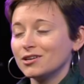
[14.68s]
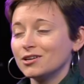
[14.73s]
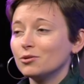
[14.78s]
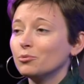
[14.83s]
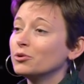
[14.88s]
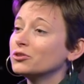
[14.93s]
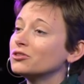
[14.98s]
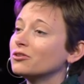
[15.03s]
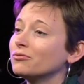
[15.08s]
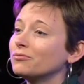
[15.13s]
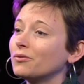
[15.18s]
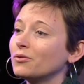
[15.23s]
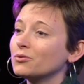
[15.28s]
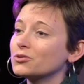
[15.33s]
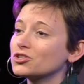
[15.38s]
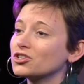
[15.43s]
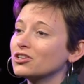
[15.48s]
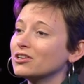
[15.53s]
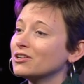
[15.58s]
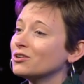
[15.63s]
With
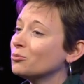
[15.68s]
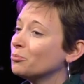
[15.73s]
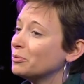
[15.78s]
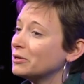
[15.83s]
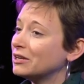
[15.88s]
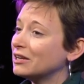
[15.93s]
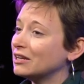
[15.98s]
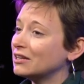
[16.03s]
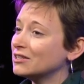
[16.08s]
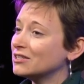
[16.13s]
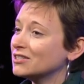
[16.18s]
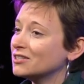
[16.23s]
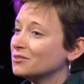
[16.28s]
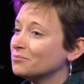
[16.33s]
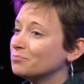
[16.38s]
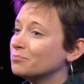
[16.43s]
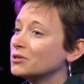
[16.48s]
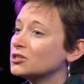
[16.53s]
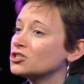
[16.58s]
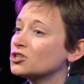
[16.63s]
devotion and obedience,
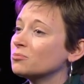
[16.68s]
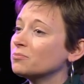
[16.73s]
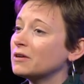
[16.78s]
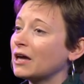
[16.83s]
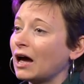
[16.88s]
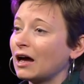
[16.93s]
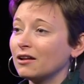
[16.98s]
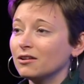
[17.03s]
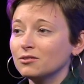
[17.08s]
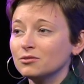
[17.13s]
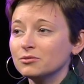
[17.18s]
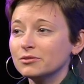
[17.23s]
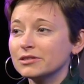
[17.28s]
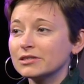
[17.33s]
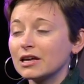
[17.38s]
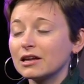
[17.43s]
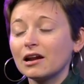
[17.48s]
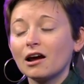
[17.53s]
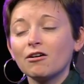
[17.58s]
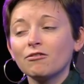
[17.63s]
Bishop Gatianus
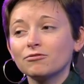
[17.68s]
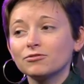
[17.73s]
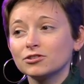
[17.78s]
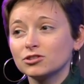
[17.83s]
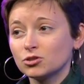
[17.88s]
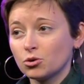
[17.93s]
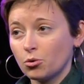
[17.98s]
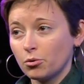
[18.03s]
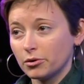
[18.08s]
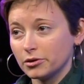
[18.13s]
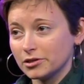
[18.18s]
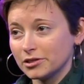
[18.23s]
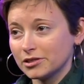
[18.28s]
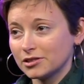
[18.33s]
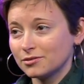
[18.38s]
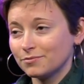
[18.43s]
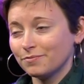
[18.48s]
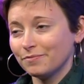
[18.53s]
set out for Tours.